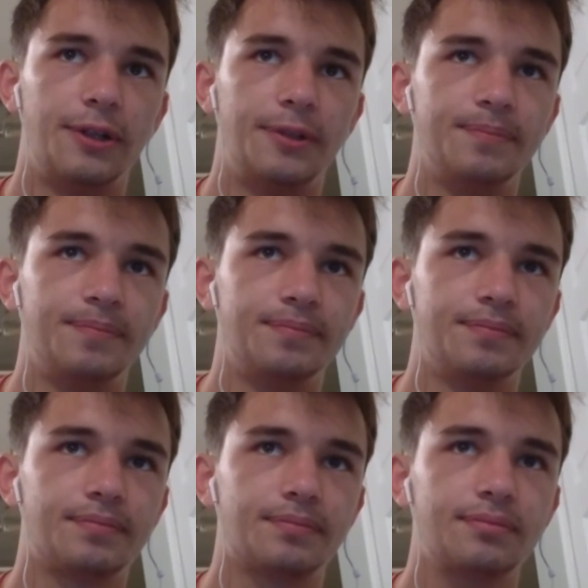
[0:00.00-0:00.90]
Um,
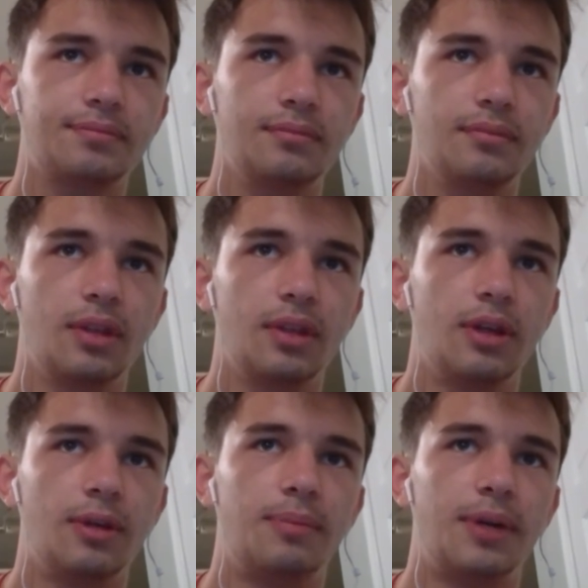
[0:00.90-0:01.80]

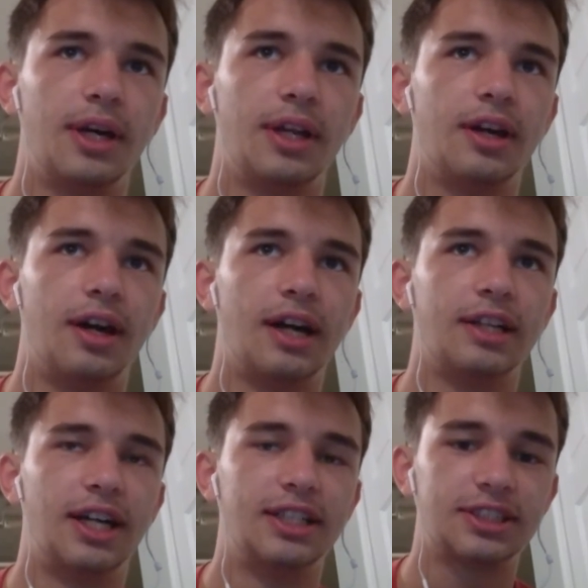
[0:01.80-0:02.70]
but
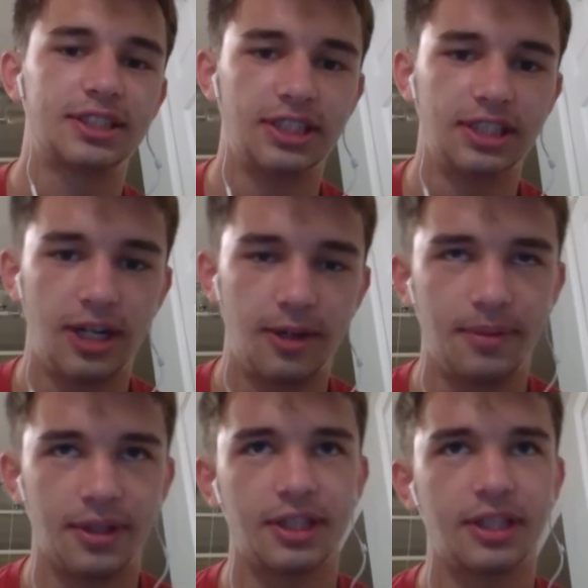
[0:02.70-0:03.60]
I just couldn't help
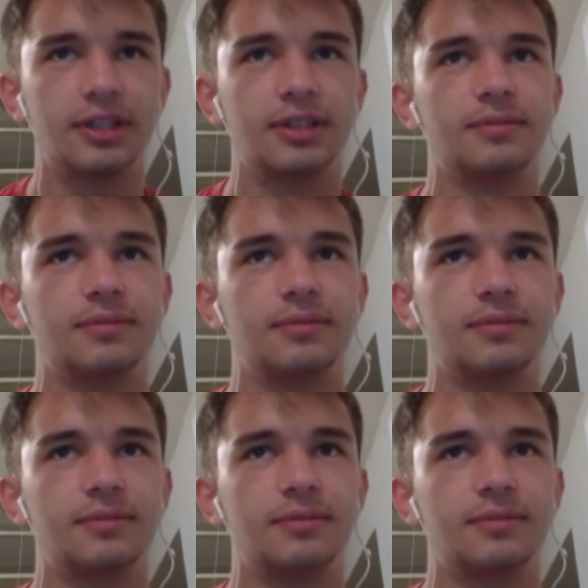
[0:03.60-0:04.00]
but think